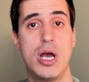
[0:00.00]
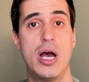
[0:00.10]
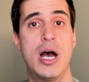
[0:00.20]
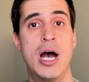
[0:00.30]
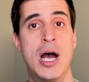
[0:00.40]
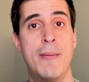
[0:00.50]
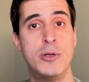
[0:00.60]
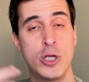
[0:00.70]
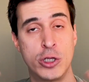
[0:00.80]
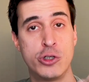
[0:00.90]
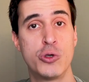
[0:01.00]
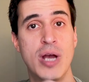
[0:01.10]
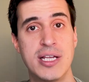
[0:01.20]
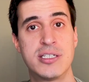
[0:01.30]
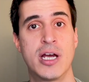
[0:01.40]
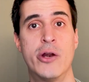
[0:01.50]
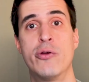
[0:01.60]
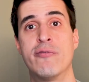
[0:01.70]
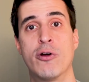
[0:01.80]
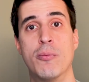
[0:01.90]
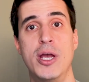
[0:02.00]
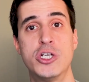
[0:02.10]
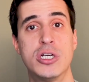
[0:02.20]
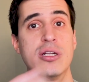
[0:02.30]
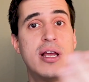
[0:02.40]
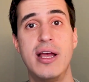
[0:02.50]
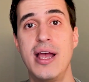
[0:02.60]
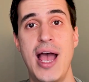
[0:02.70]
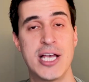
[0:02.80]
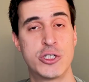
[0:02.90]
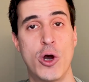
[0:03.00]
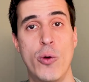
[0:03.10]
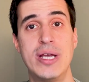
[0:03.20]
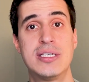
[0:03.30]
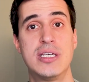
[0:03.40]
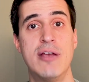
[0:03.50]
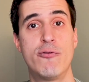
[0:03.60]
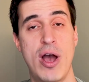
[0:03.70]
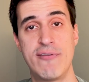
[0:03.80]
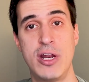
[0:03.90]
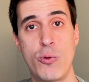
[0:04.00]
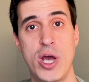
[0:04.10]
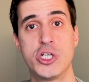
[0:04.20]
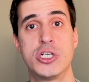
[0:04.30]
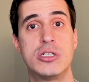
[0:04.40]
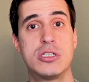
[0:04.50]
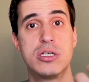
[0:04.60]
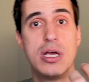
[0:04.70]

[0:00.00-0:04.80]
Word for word: um, in order to get started with automation. As always, if you have any questions,